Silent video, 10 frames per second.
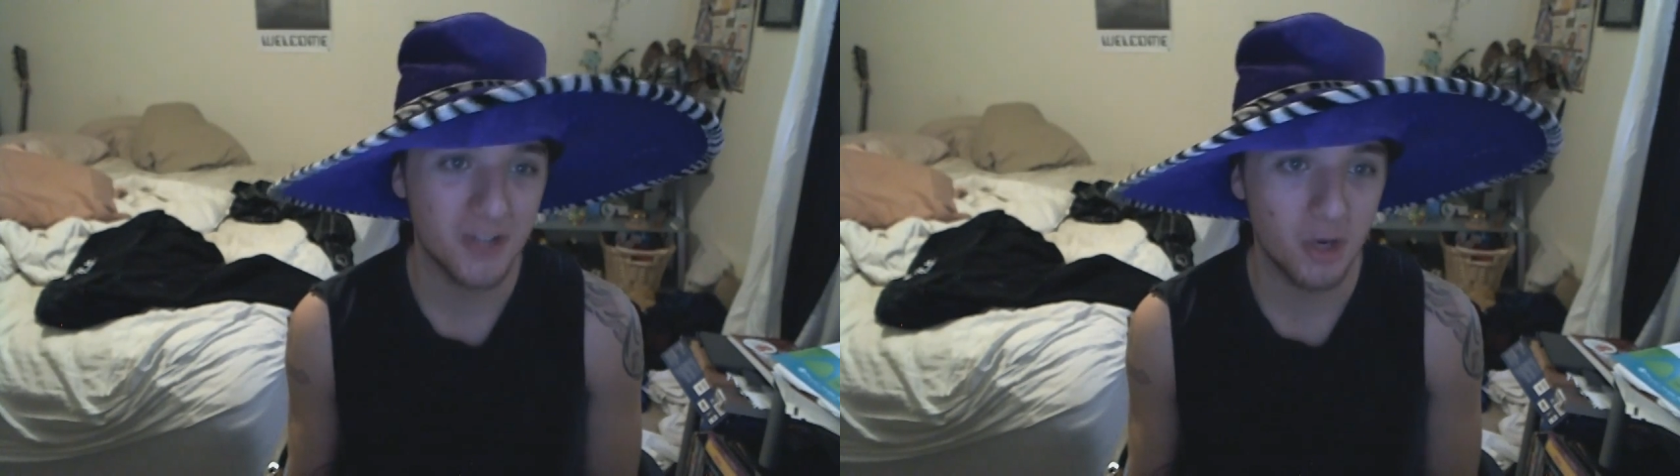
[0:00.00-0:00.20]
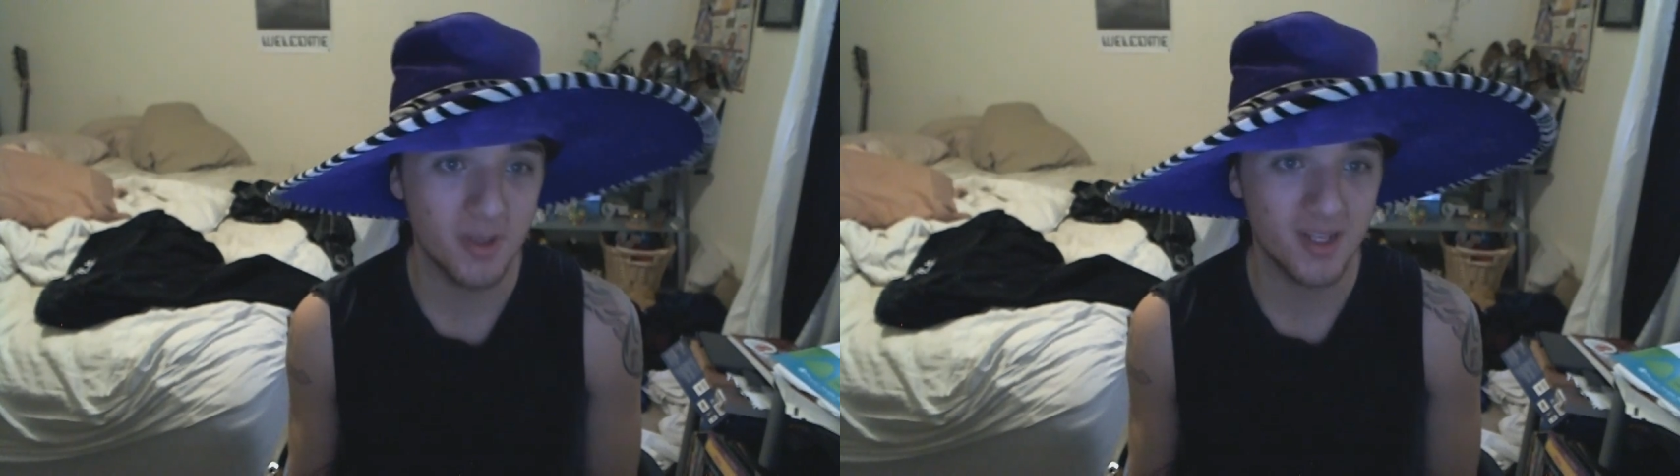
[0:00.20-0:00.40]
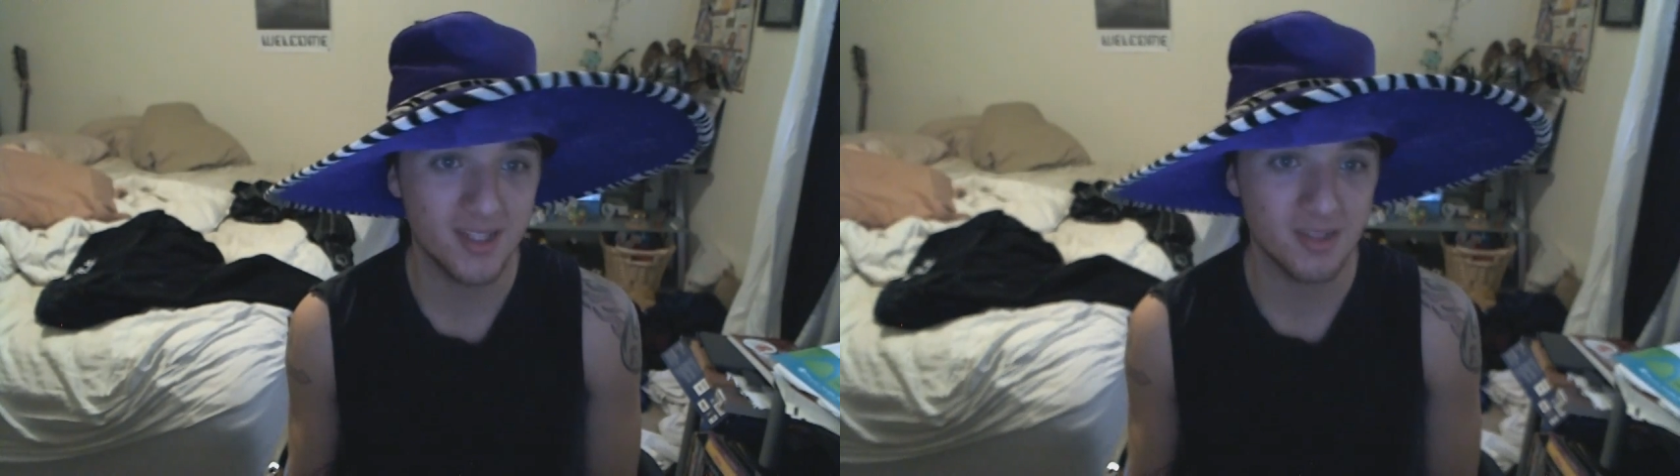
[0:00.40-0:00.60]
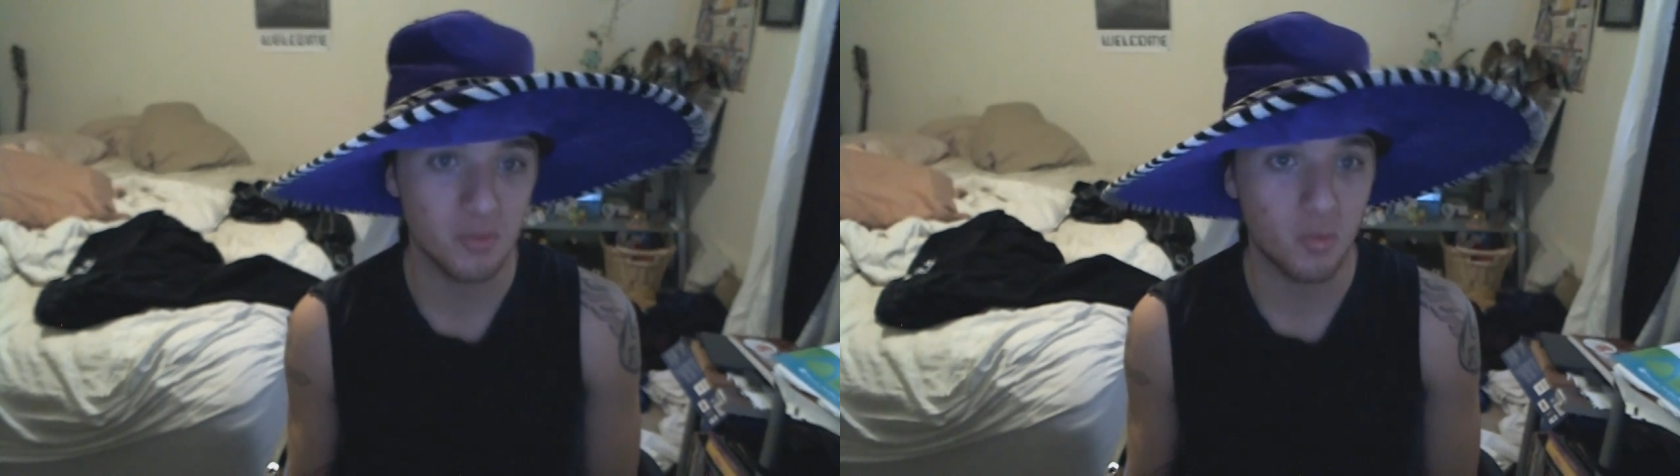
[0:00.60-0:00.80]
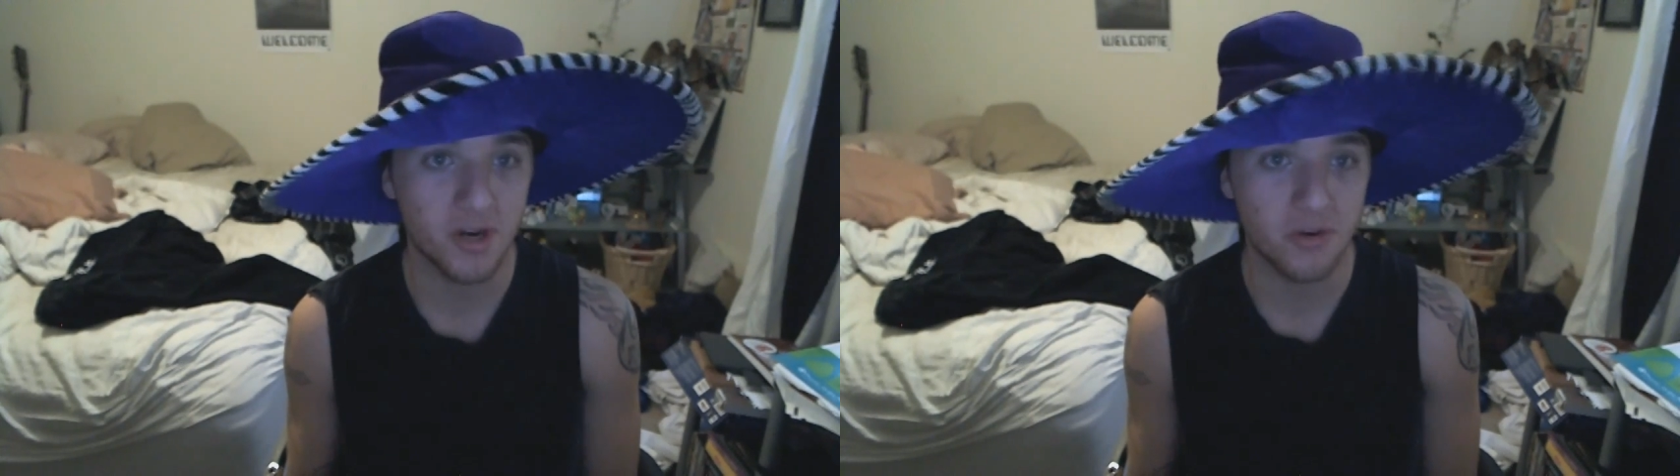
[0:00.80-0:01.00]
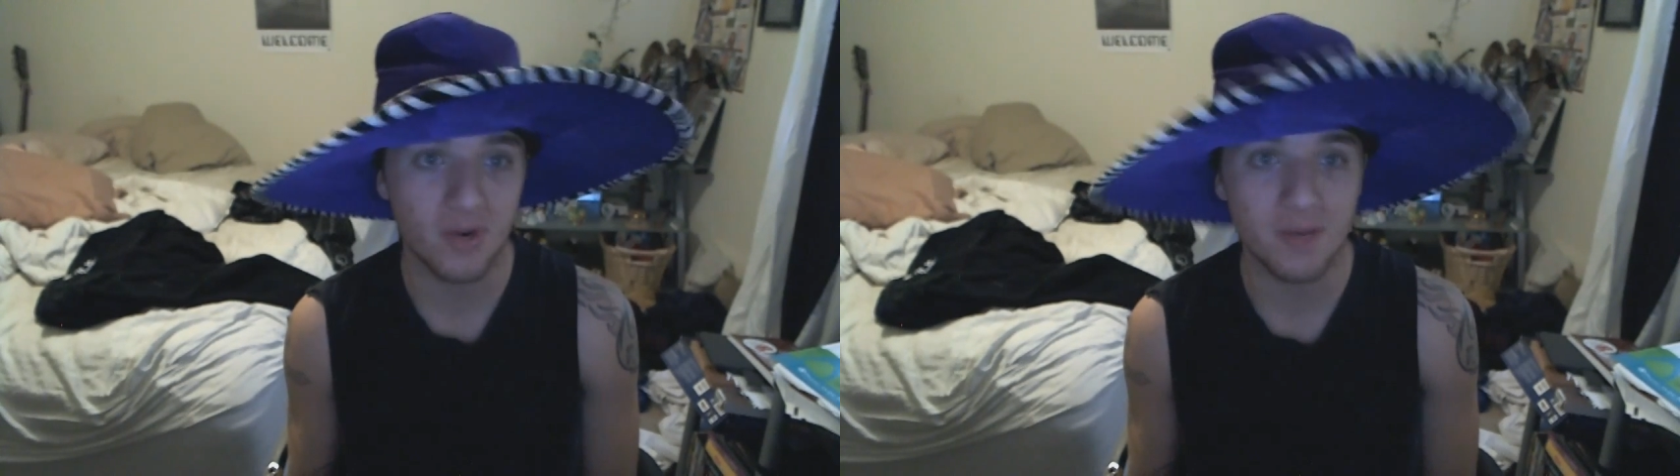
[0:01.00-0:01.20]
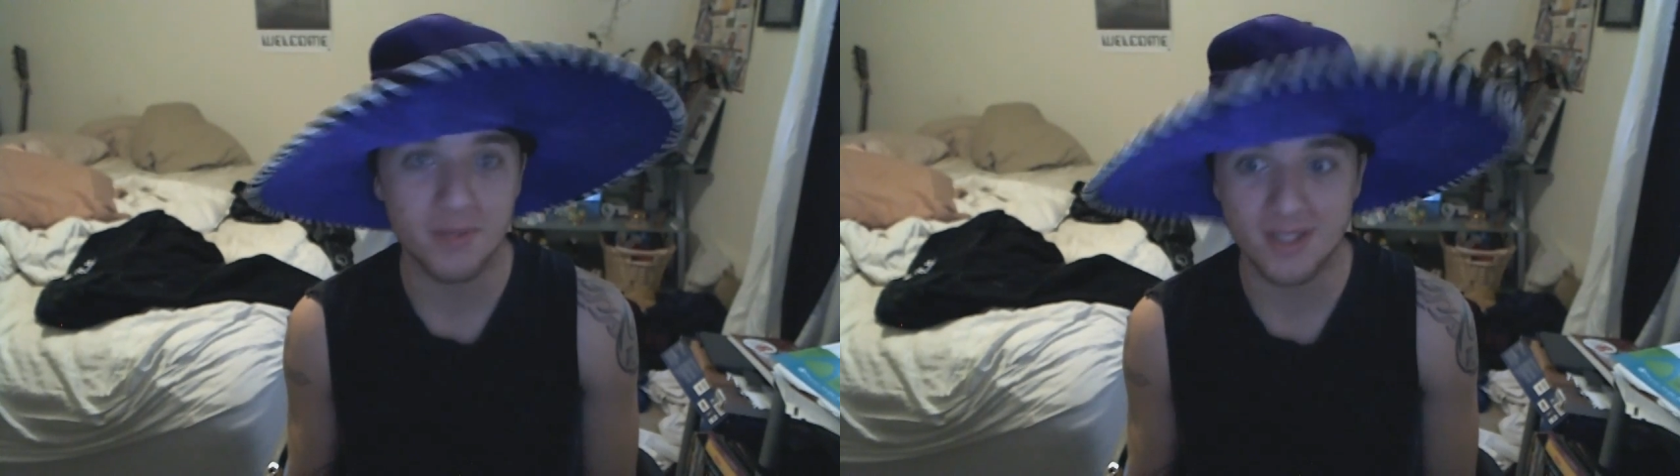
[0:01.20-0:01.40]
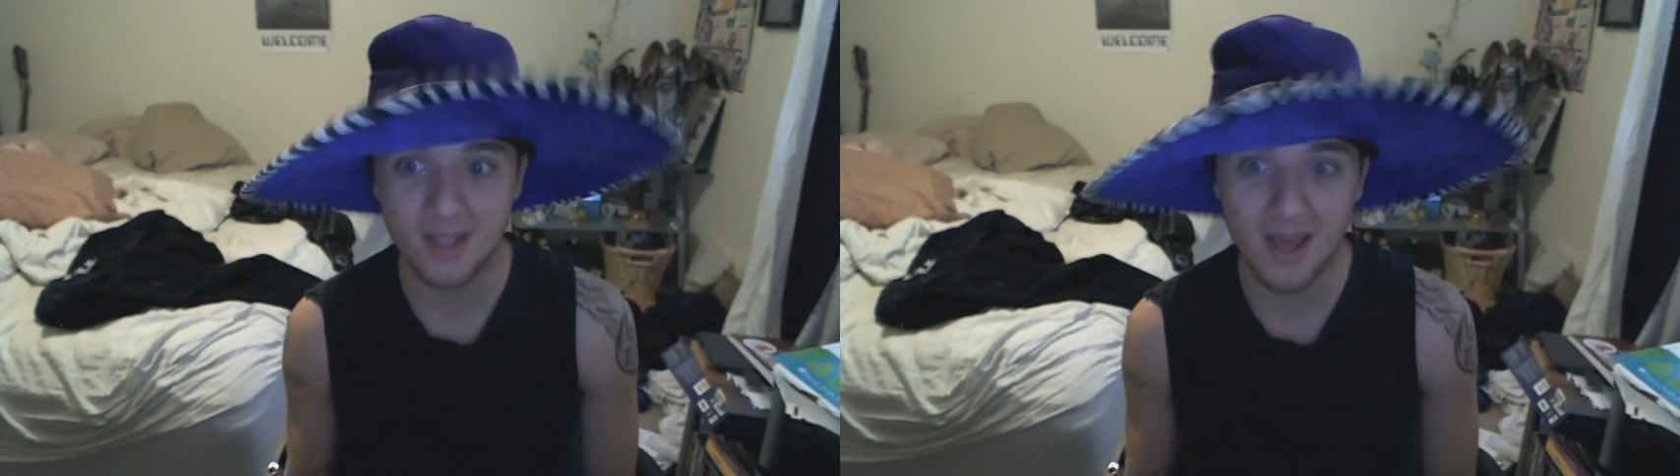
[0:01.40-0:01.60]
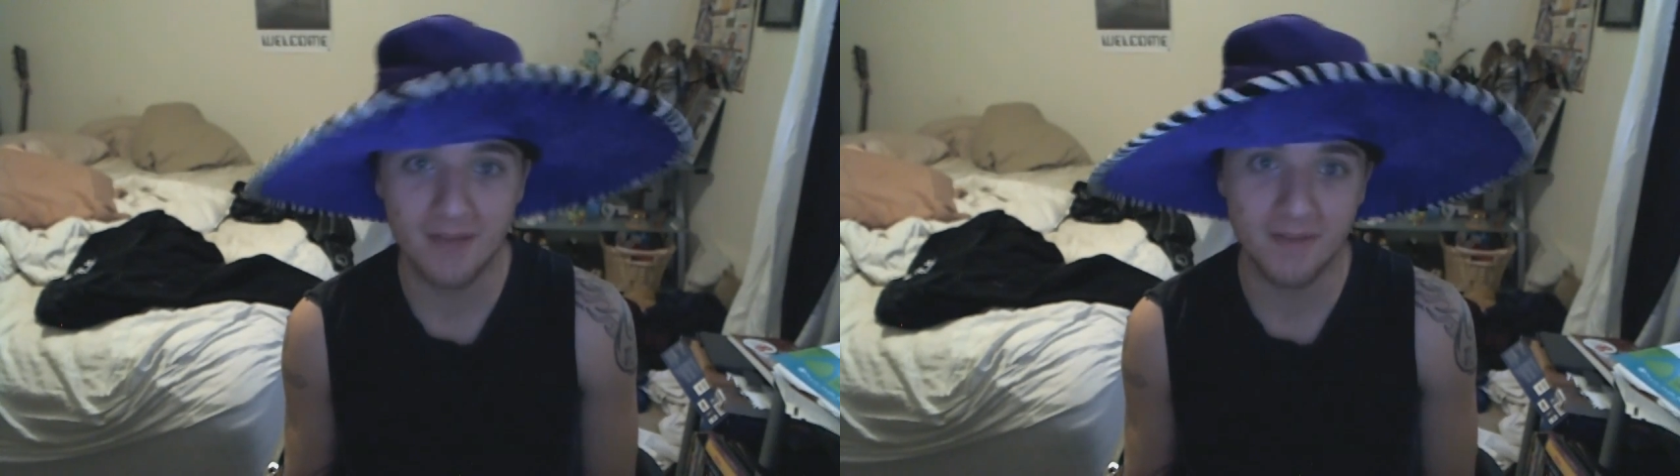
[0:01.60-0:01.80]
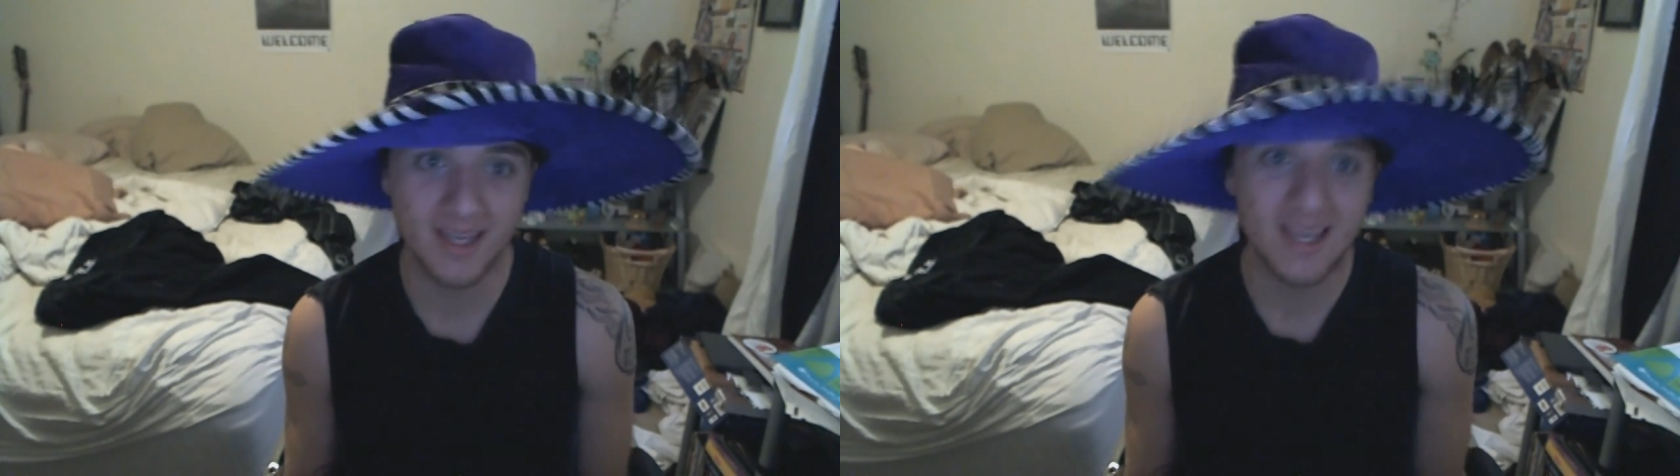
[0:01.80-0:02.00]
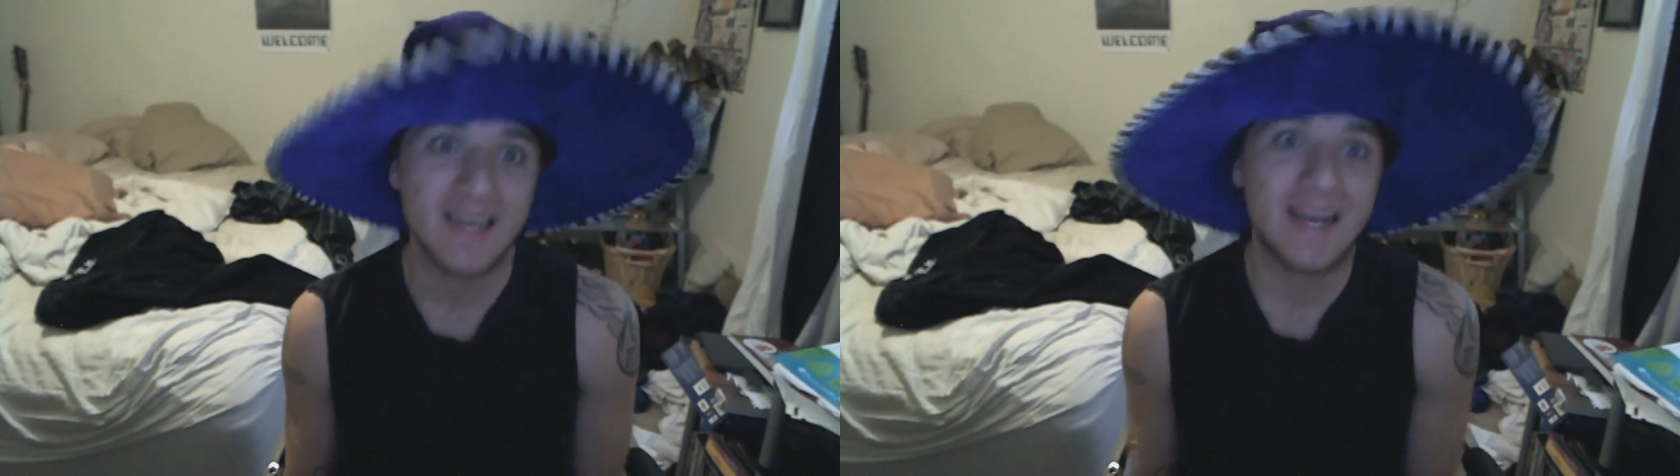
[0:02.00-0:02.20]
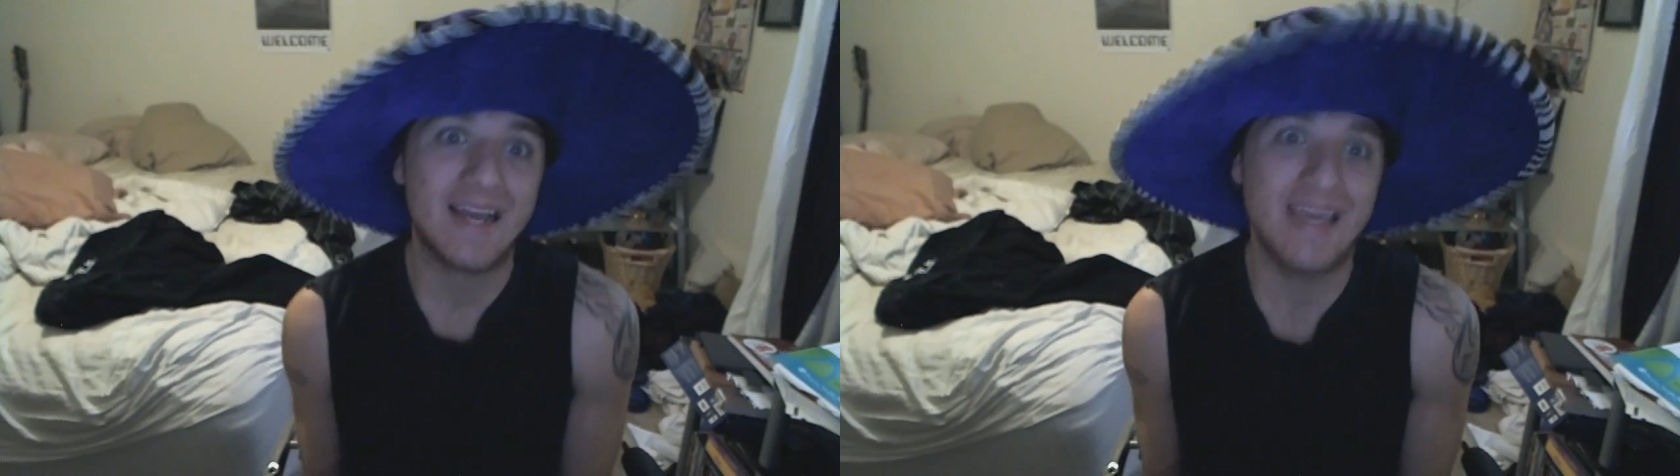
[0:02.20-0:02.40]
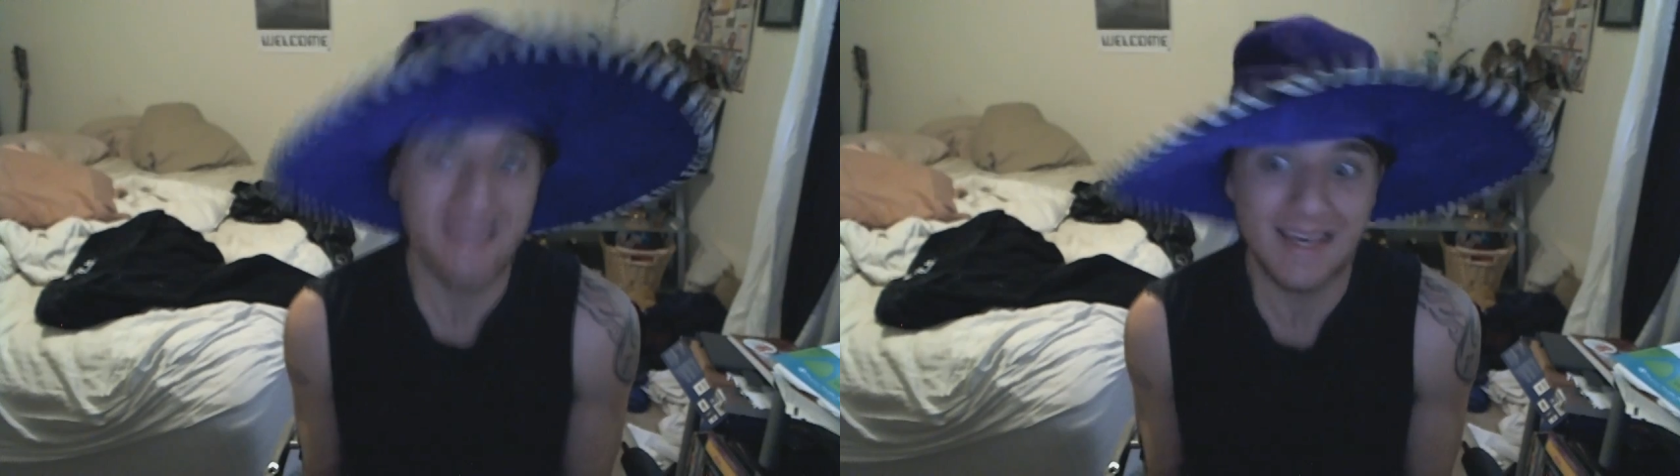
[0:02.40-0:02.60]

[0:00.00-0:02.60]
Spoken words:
Tobi does some weird rapist laugh, like, "Call